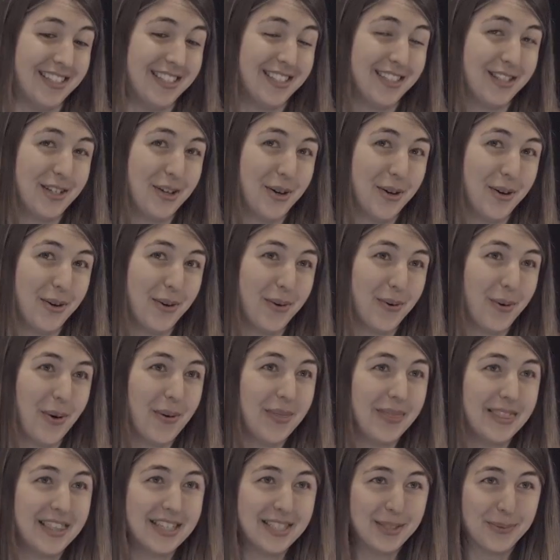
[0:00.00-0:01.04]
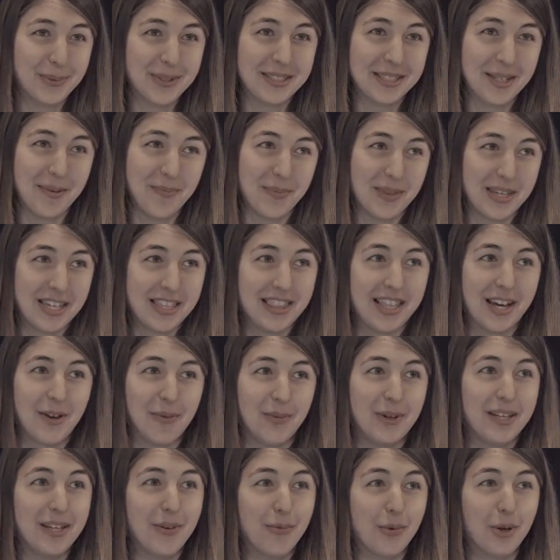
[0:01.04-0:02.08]
So this was something that
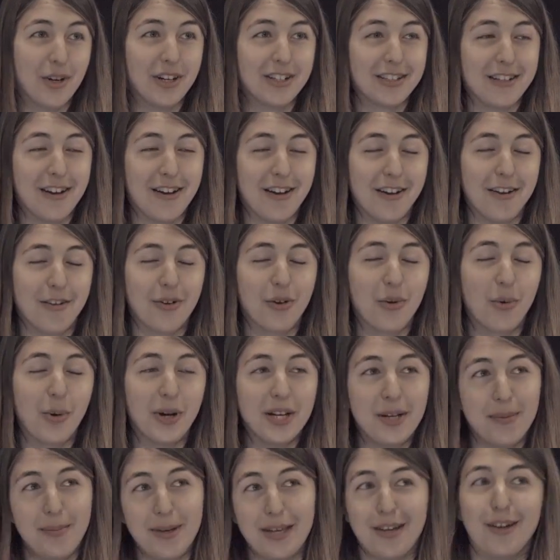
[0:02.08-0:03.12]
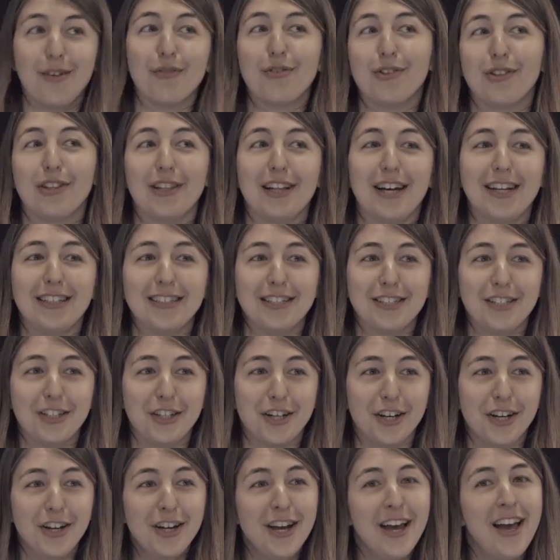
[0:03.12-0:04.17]
we worked on quite a bit over the last
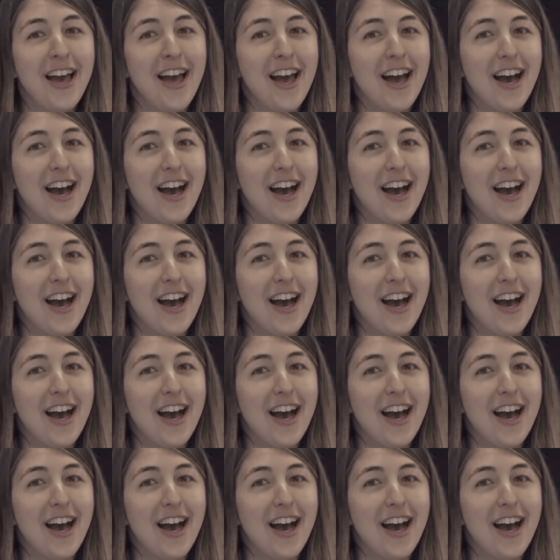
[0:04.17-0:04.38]
year.